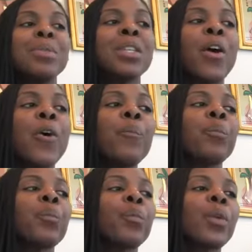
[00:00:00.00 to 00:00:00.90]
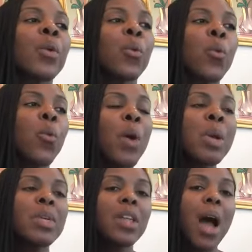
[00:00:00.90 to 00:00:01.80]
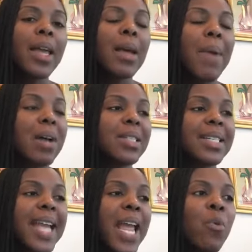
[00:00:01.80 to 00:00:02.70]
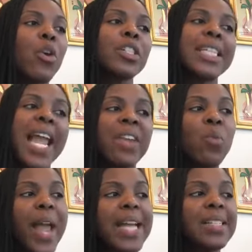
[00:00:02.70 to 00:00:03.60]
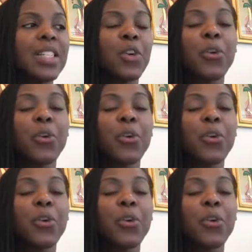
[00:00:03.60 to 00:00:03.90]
So what we were talking about today were 10 ways to